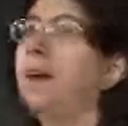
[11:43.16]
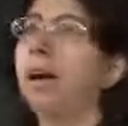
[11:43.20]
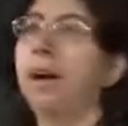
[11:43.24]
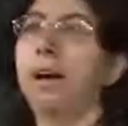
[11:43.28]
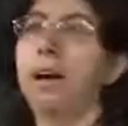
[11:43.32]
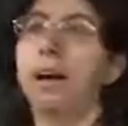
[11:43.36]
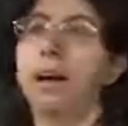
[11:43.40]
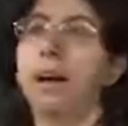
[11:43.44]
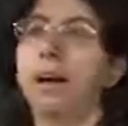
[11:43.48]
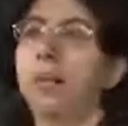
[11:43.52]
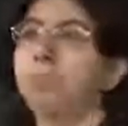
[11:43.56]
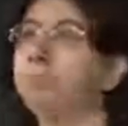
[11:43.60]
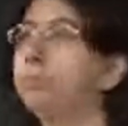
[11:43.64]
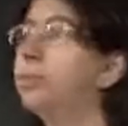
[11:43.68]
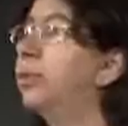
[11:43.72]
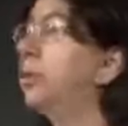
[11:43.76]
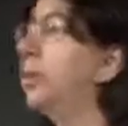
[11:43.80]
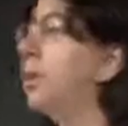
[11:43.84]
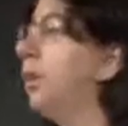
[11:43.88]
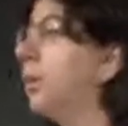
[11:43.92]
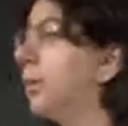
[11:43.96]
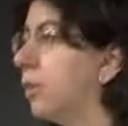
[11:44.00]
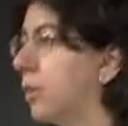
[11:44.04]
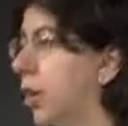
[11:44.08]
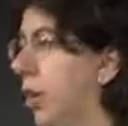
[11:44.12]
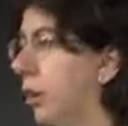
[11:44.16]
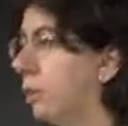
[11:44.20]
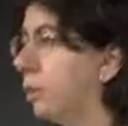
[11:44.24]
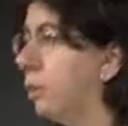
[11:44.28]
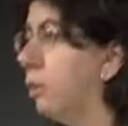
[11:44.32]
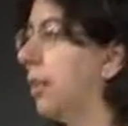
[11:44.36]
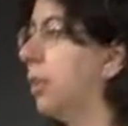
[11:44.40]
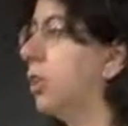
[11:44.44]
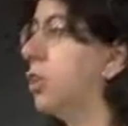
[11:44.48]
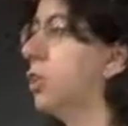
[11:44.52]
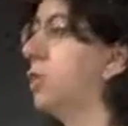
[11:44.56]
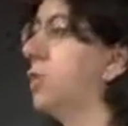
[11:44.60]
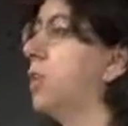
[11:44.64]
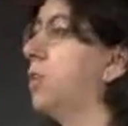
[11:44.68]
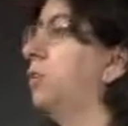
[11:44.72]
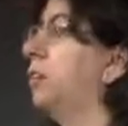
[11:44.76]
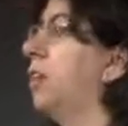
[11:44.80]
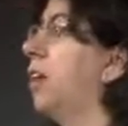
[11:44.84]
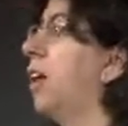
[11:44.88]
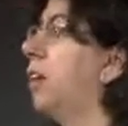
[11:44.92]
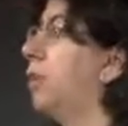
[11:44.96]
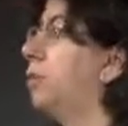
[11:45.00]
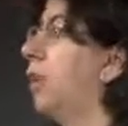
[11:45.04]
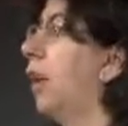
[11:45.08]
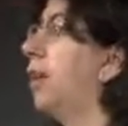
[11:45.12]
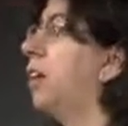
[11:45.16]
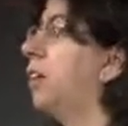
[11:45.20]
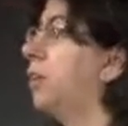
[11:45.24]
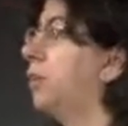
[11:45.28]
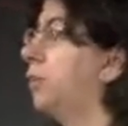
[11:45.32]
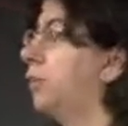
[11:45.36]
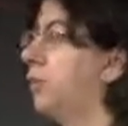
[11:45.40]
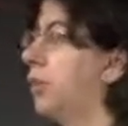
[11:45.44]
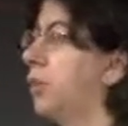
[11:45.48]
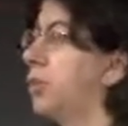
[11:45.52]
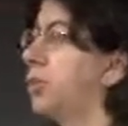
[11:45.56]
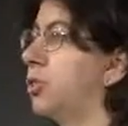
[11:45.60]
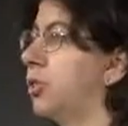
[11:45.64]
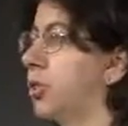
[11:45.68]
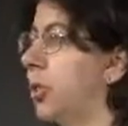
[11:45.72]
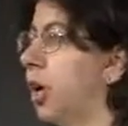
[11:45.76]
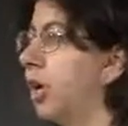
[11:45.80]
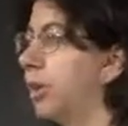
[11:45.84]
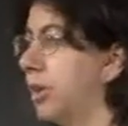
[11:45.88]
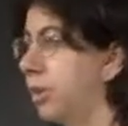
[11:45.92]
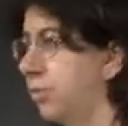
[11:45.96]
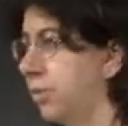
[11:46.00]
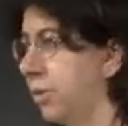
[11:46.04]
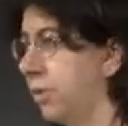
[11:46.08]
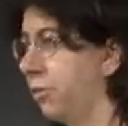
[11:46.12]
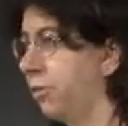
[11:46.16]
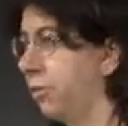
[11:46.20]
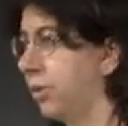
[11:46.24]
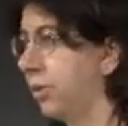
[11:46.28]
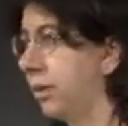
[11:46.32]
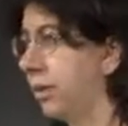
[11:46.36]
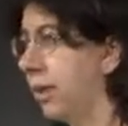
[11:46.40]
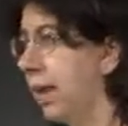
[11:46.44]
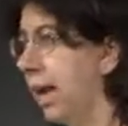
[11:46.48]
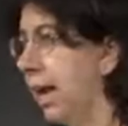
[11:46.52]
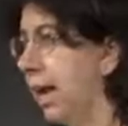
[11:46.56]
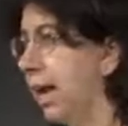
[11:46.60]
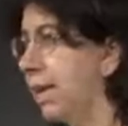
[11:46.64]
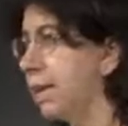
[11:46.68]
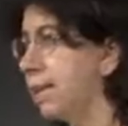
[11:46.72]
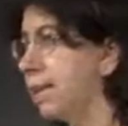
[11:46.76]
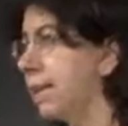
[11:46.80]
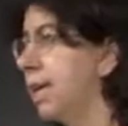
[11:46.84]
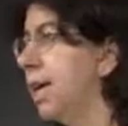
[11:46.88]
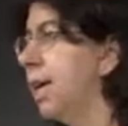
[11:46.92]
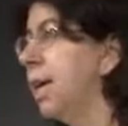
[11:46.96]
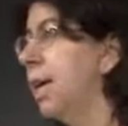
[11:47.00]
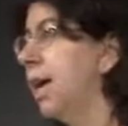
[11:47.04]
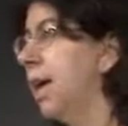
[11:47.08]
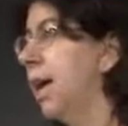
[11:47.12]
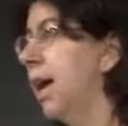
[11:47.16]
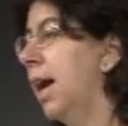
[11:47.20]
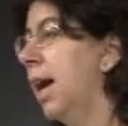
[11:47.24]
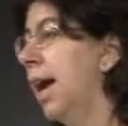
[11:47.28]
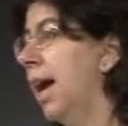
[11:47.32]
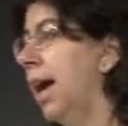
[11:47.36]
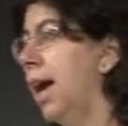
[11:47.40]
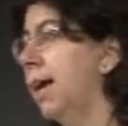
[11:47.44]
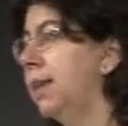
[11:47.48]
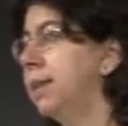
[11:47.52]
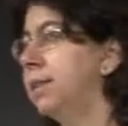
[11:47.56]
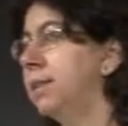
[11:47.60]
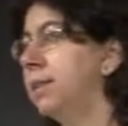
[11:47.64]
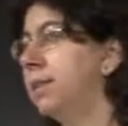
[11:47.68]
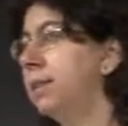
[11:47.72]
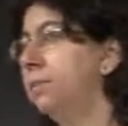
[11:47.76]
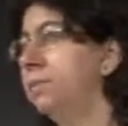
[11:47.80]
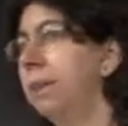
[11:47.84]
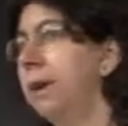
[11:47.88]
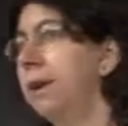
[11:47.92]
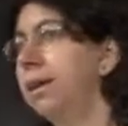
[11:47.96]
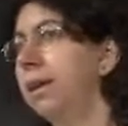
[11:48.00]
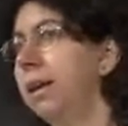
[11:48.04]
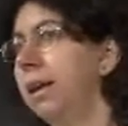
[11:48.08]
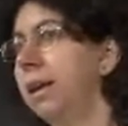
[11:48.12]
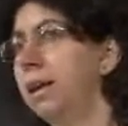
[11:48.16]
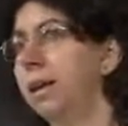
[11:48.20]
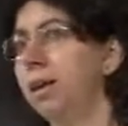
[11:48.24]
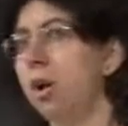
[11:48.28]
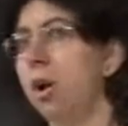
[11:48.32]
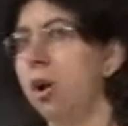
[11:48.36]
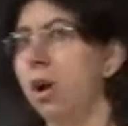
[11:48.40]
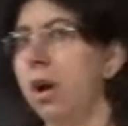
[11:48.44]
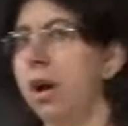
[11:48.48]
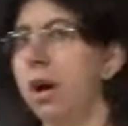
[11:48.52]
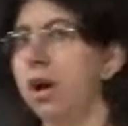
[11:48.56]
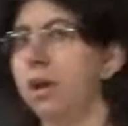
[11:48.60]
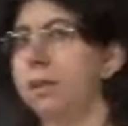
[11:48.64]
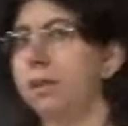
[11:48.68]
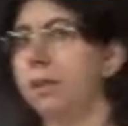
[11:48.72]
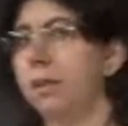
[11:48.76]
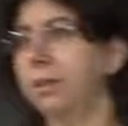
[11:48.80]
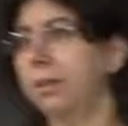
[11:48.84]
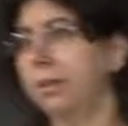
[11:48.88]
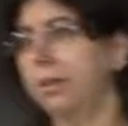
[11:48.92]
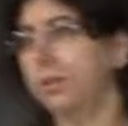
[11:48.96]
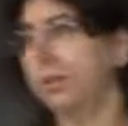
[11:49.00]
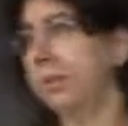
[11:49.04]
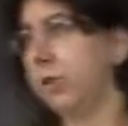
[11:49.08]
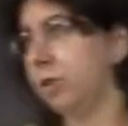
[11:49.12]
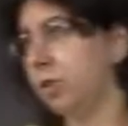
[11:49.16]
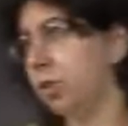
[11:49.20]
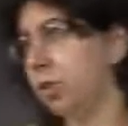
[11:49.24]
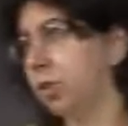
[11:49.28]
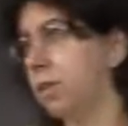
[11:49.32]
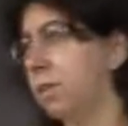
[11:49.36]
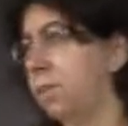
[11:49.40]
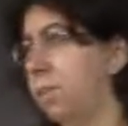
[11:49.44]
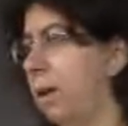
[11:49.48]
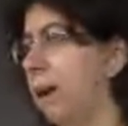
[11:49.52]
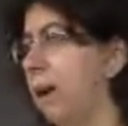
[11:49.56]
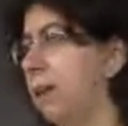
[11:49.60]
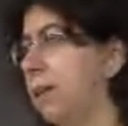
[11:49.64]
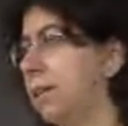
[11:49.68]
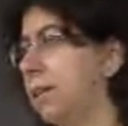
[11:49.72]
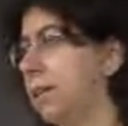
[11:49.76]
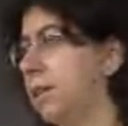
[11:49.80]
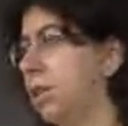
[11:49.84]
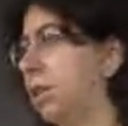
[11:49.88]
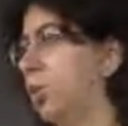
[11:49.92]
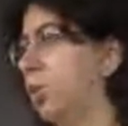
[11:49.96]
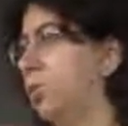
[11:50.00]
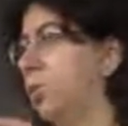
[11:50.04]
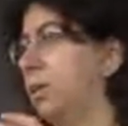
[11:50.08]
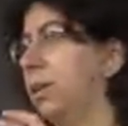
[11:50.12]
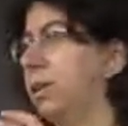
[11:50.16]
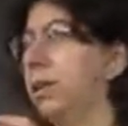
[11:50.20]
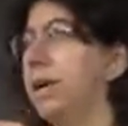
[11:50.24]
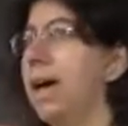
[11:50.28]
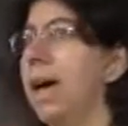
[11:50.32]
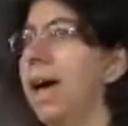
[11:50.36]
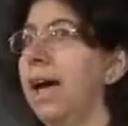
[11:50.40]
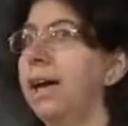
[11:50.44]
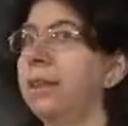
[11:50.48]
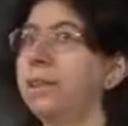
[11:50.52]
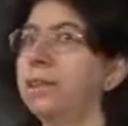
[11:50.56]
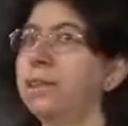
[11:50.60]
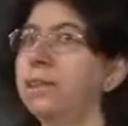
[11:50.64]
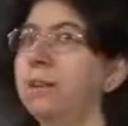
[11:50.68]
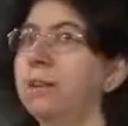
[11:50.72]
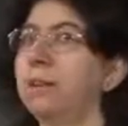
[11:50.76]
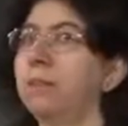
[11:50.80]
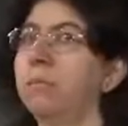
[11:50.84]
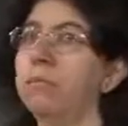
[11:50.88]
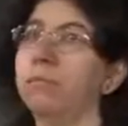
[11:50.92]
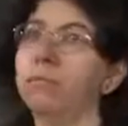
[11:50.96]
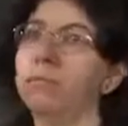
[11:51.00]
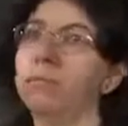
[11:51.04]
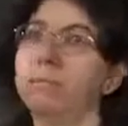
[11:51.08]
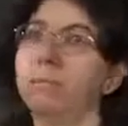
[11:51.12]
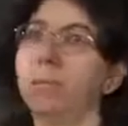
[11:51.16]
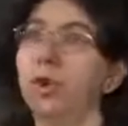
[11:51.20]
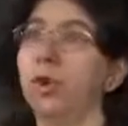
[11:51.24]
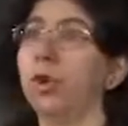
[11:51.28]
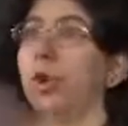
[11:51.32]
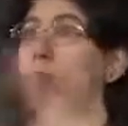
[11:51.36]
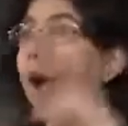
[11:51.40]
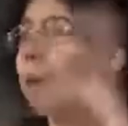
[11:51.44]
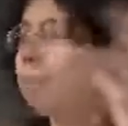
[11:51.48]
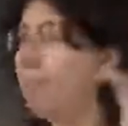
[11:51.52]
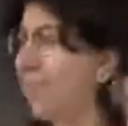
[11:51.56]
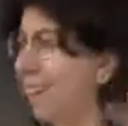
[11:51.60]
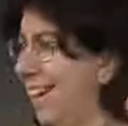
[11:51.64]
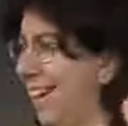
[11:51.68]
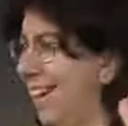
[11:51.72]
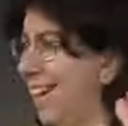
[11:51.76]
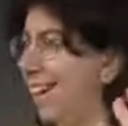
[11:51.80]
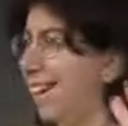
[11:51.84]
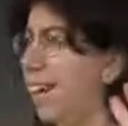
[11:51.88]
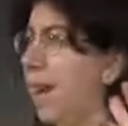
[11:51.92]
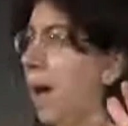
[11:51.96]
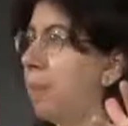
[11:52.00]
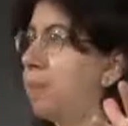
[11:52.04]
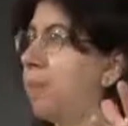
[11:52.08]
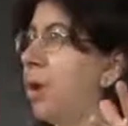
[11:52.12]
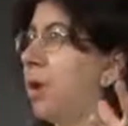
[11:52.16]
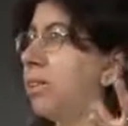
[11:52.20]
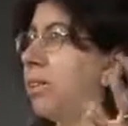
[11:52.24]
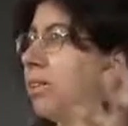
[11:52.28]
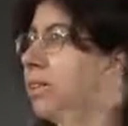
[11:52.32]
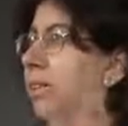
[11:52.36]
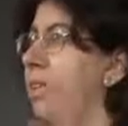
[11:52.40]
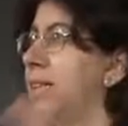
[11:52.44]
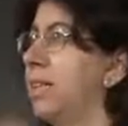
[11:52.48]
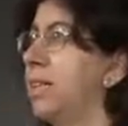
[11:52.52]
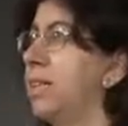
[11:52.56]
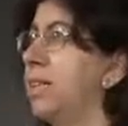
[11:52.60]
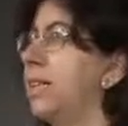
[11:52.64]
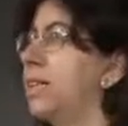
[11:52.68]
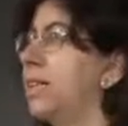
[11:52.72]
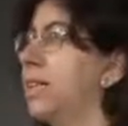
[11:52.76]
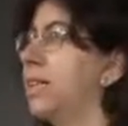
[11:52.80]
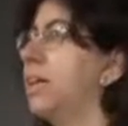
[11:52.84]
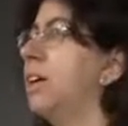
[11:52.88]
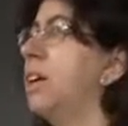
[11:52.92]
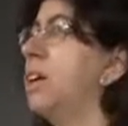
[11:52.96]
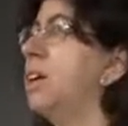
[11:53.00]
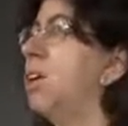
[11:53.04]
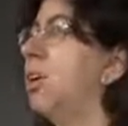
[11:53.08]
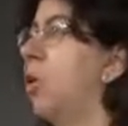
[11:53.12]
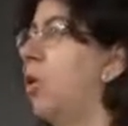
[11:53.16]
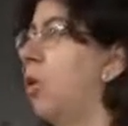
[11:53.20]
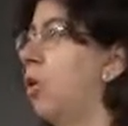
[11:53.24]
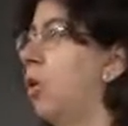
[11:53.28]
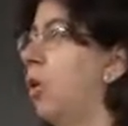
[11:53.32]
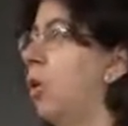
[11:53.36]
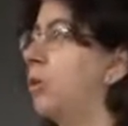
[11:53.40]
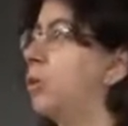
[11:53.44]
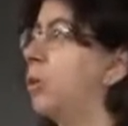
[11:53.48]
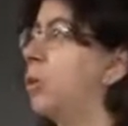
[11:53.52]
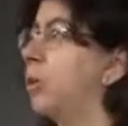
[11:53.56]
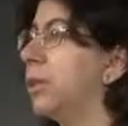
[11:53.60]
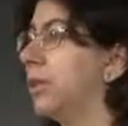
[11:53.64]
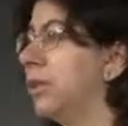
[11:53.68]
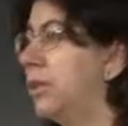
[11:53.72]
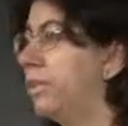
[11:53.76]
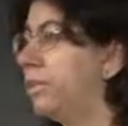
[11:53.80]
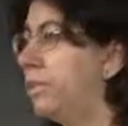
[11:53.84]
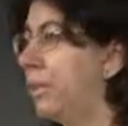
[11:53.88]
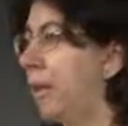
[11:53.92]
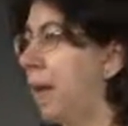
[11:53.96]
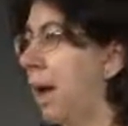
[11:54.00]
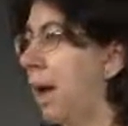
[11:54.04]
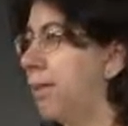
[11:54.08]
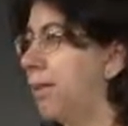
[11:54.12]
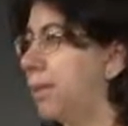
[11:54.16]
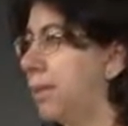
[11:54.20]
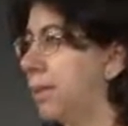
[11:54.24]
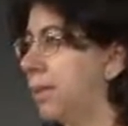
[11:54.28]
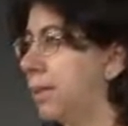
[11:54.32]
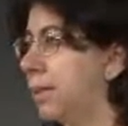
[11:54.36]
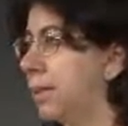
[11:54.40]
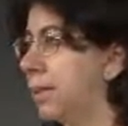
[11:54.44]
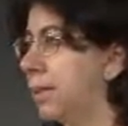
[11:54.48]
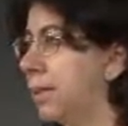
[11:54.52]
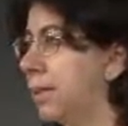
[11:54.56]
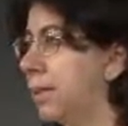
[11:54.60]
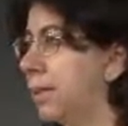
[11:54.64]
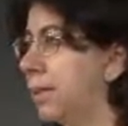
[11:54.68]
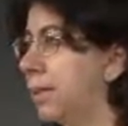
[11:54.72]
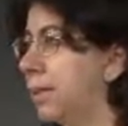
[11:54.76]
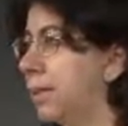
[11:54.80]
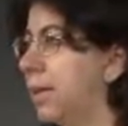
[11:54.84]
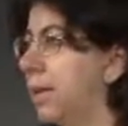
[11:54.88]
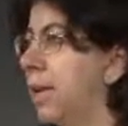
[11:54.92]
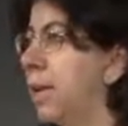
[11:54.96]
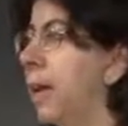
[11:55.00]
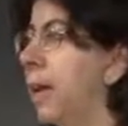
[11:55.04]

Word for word: uh, Boolean combinations if you have binary features, lots of different things. And depending on the feature space, you will get more complicated hypotheses or more simple hypotheses.